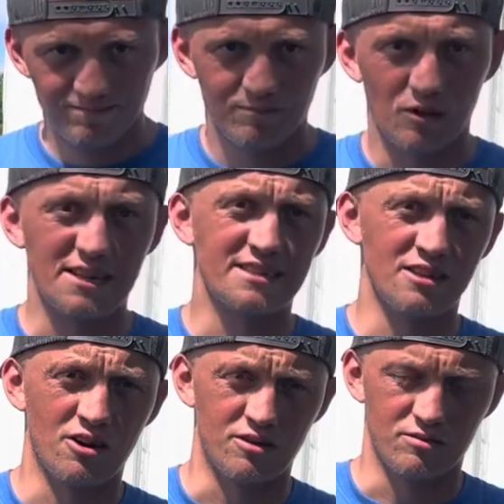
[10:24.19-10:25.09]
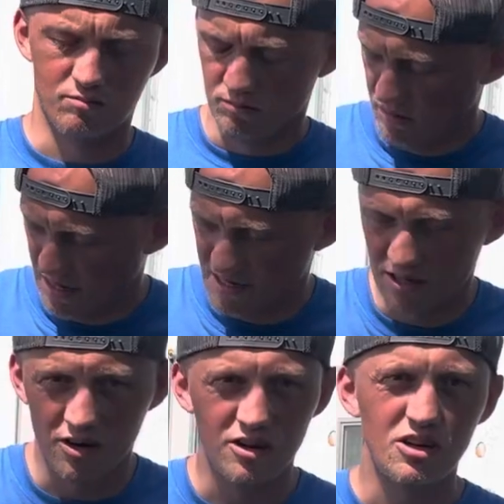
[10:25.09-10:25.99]
Lesson learned. Lesson
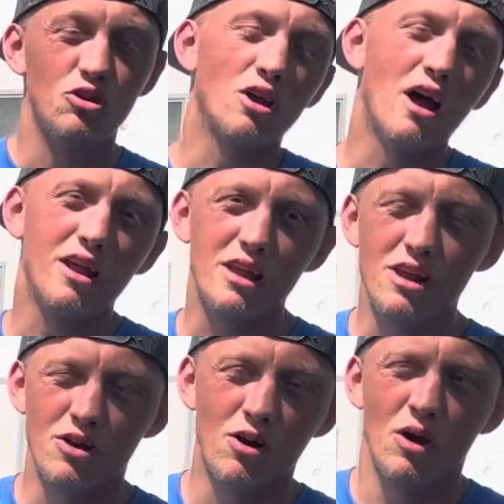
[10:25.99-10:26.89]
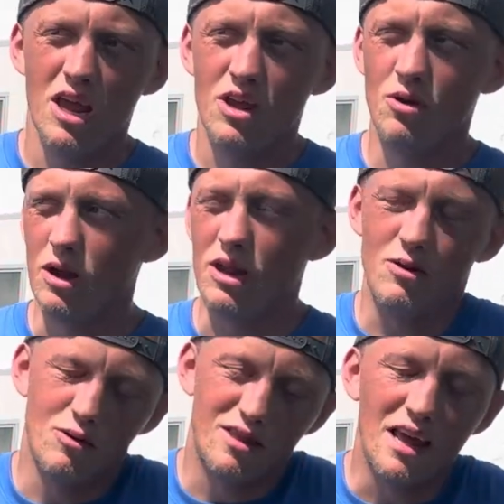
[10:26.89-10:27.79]
learned. You thought, you know, you,
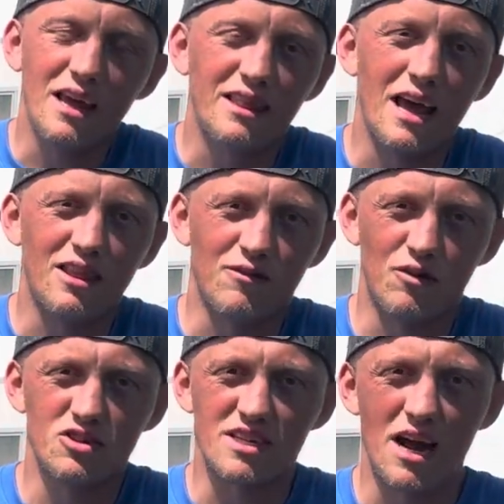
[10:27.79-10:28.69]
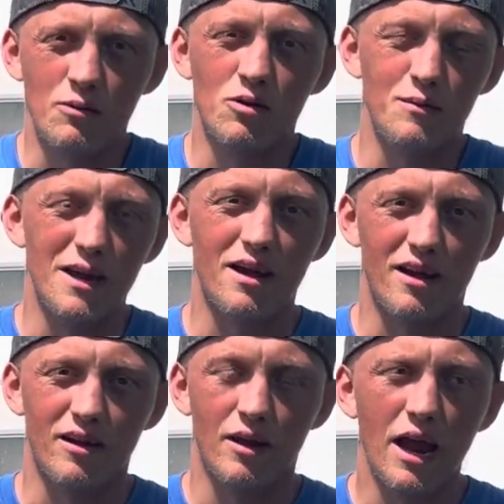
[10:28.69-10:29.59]
you would think that the first time would be
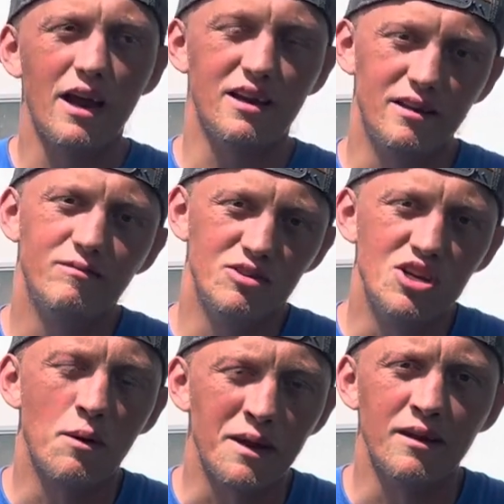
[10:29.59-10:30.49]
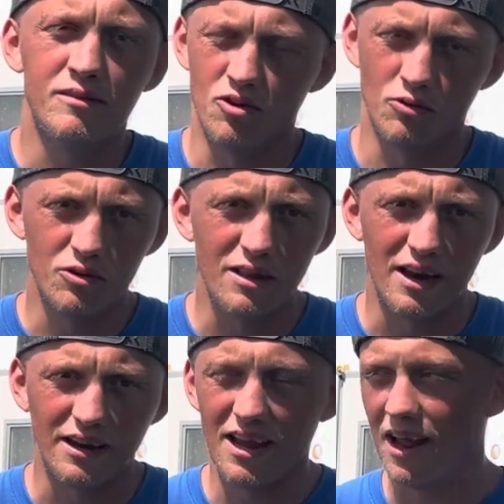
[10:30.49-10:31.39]
a, hey, dummy, don't do that
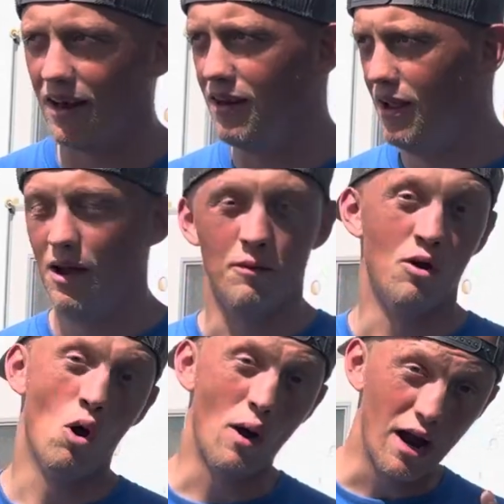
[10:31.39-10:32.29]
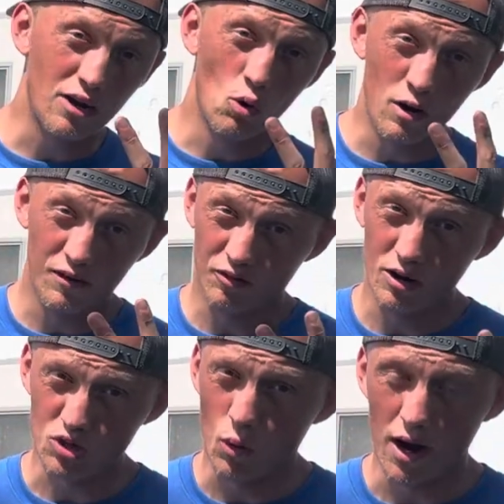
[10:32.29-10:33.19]
again. No, I had to go in for
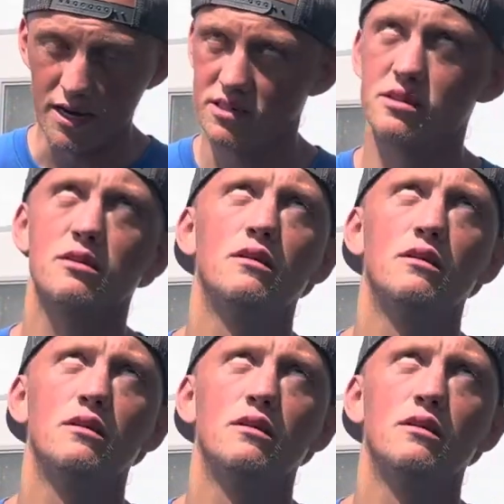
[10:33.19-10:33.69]
it twice.